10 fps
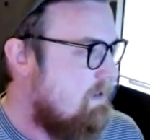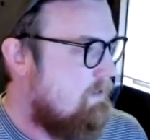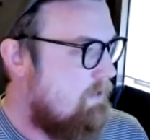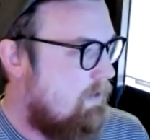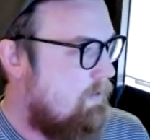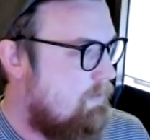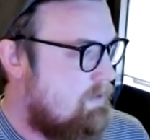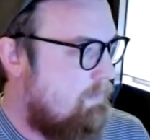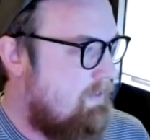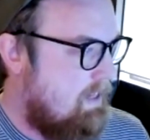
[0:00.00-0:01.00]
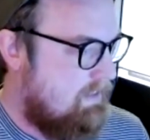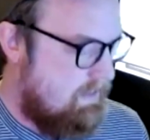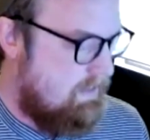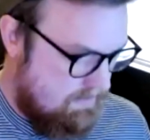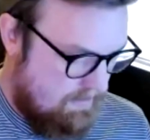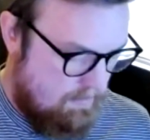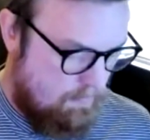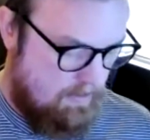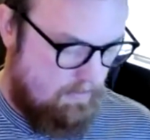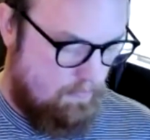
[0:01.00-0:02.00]
So some things to consider
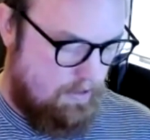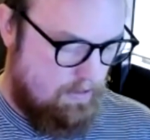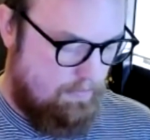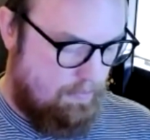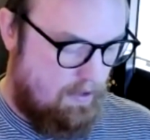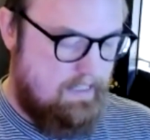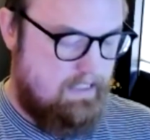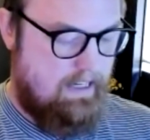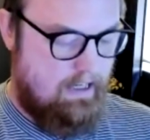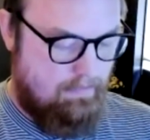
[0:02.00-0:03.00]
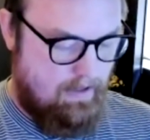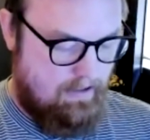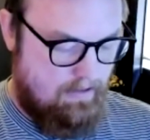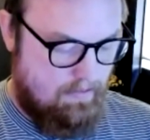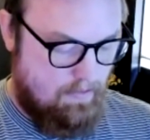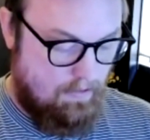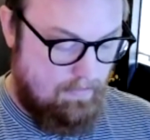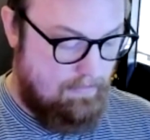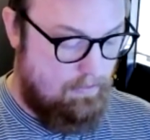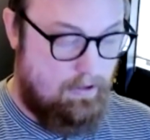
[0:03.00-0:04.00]
when you're pricing out a menu, or
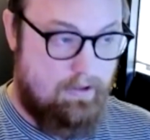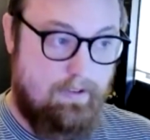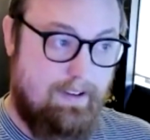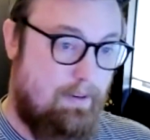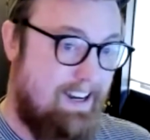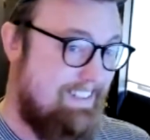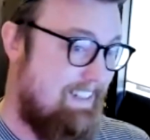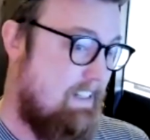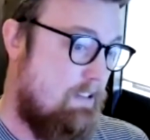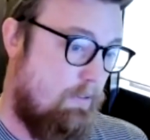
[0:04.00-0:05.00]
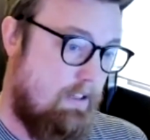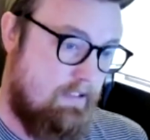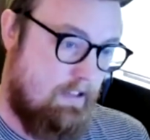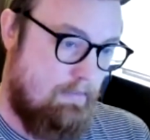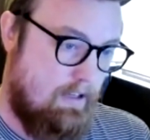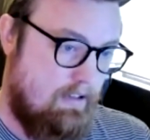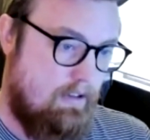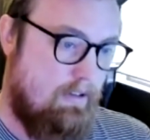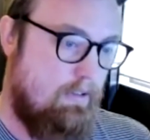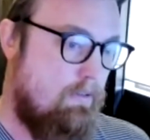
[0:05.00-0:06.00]
maybe when you're doing a price increase on a
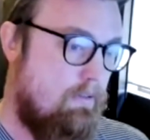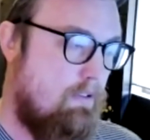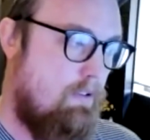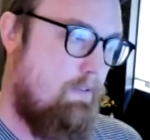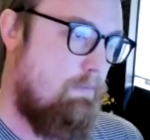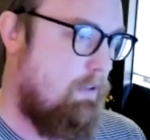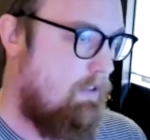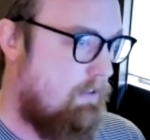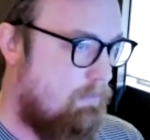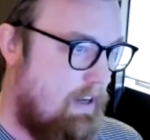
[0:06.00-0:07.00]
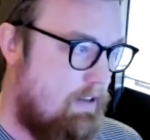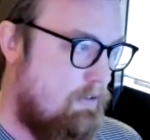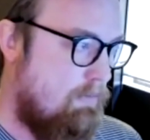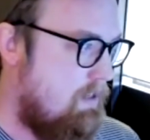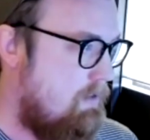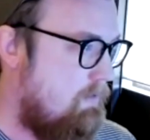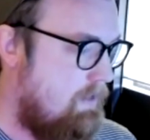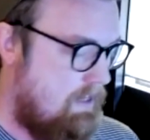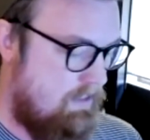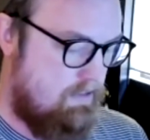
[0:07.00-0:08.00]
menu, you're building a brand new menu,
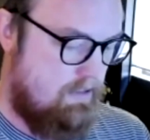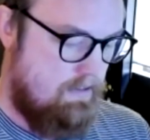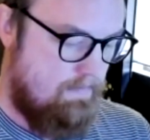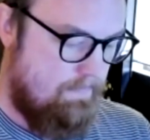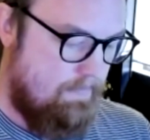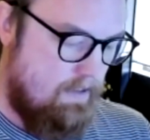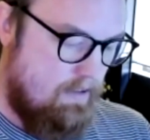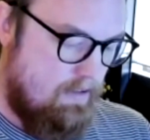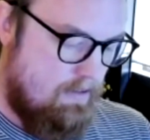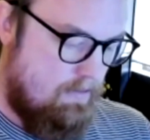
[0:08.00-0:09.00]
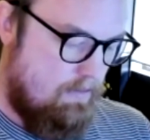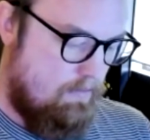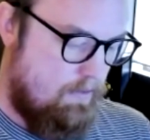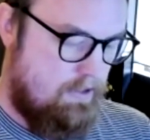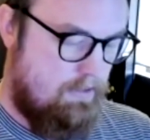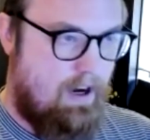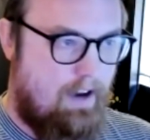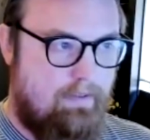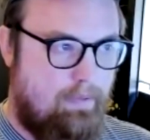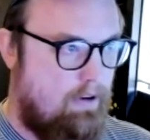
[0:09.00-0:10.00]
that is, what's your
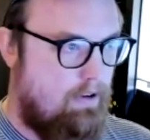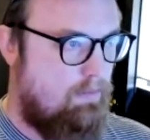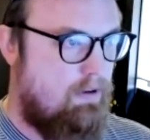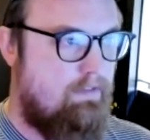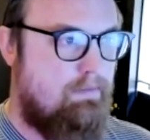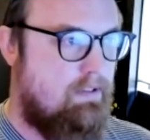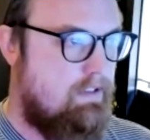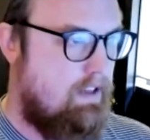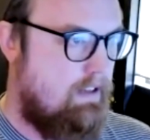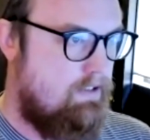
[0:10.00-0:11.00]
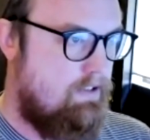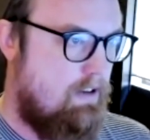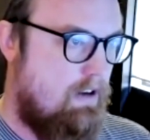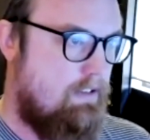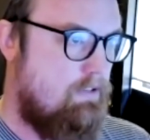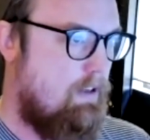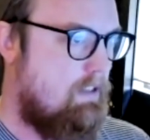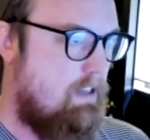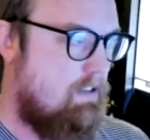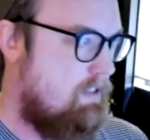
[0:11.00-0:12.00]
profit point, your profit percentage on the
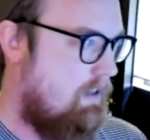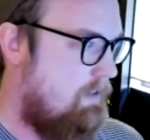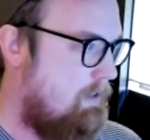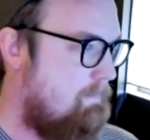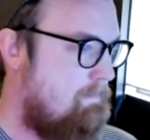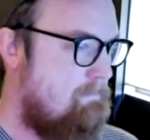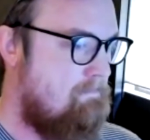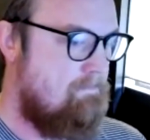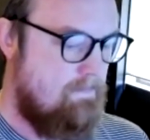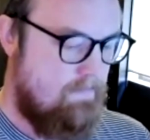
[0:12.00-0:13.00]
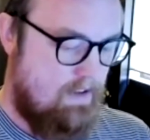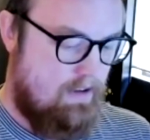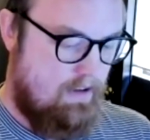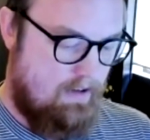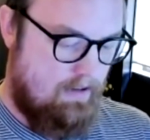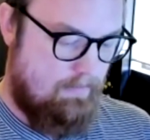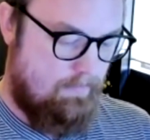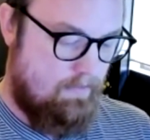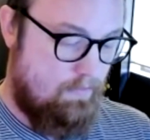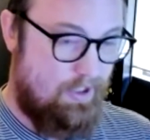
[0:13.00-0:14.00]
drinks that you're selling?
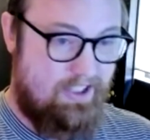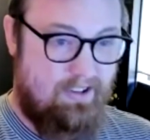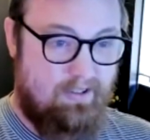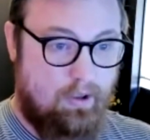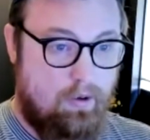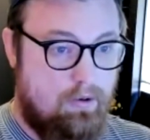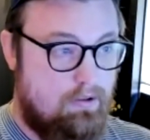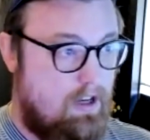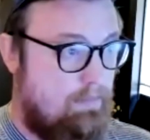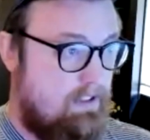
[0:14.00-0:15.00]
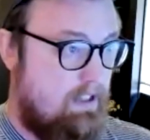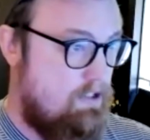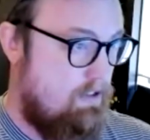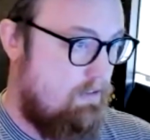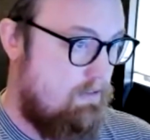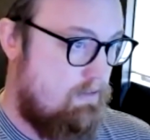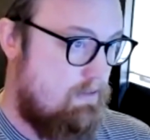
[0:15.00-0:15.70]
What's your local competition?